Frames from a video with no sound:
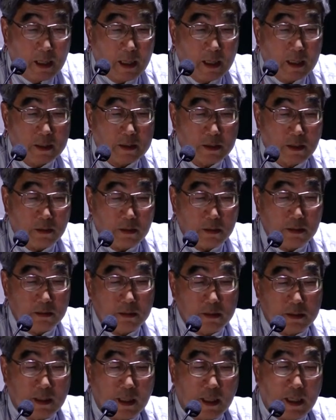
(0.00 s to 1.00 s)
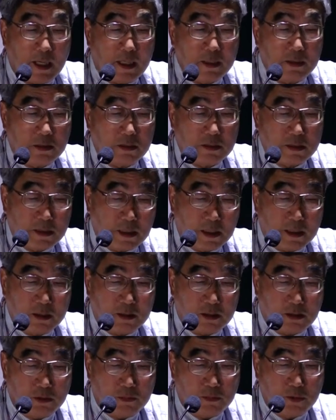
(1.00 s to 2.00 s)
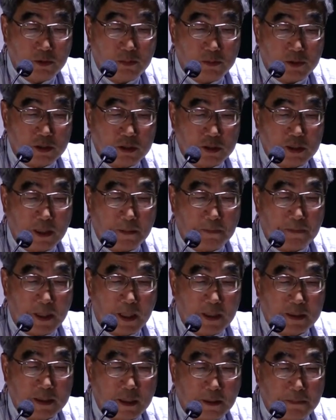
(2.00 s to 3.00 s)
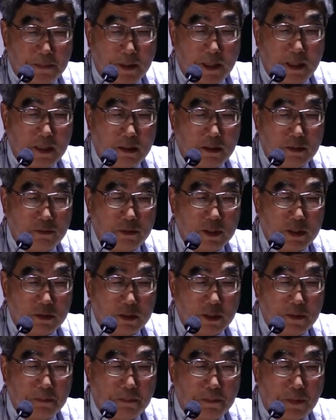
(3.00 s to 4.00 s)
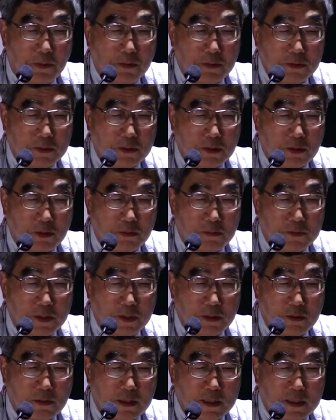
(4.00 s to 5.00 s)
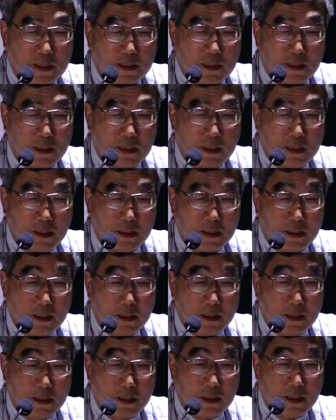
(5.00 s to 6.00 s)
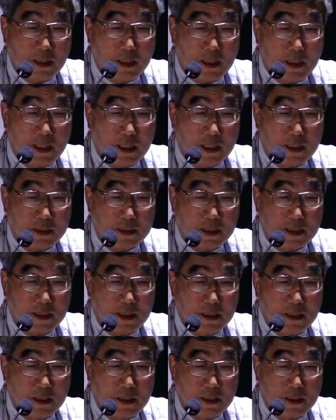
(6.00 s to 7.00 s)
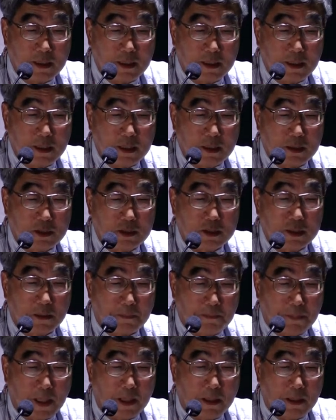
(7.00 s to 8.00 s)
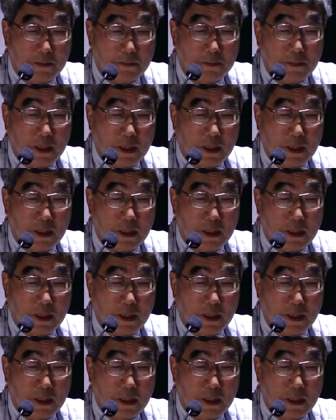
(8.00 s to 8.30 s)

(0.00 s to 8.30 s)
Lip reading: So the hydrogen to move to Japan, Japan will import of the energy to Japan.